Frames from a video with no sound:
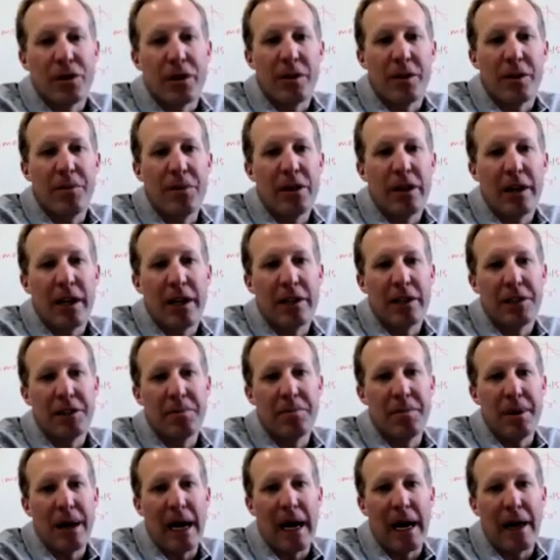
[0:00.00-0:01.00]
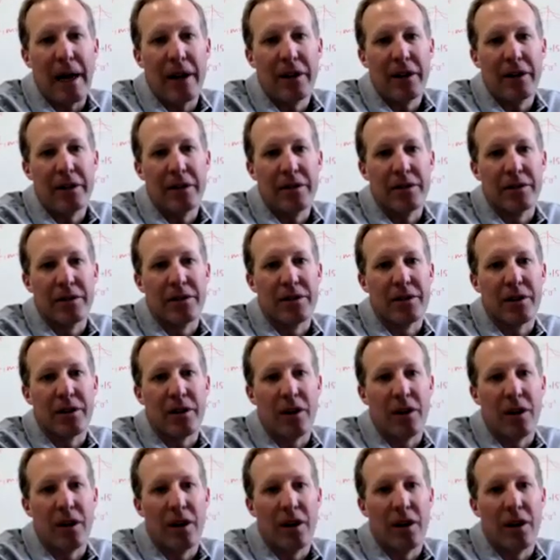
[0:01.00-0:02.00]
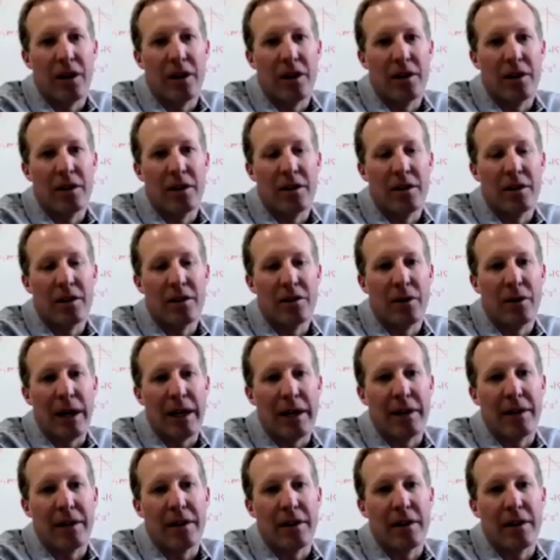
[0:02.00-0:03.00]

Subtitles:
communication patterns are right.